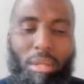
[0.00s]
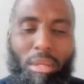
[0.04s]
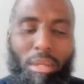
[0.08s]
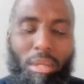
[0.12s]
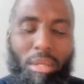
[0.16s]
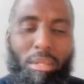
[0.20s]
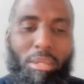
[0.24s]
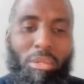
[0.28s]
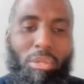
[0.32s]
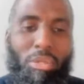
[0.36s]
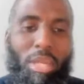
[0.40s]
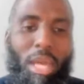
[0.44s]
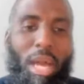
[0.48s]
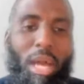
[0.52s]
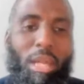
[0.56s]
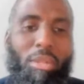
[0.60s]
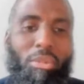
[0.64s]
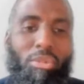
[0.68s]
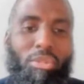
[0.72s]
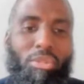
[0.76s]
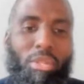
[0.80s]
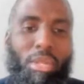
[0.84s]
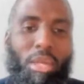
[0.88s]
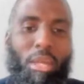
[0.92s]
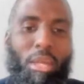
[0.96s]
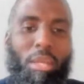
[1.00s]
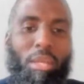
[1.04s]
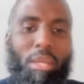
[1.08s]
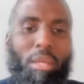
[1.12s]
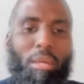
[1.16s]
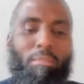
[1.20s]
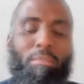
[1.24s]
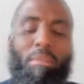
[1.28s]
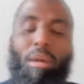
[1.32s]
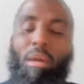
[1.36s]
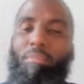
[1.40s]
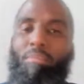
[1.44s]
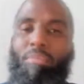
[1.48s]
And the scholar said,
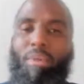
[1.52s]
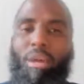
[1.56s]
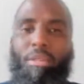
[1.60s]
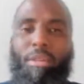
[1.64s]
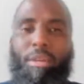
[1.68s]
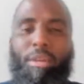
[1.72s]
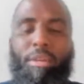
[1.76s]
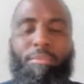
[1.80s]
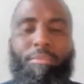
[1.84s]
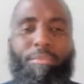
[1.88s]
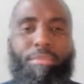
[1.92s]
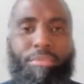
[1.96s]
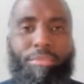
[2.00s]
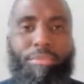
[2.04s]
"My brother,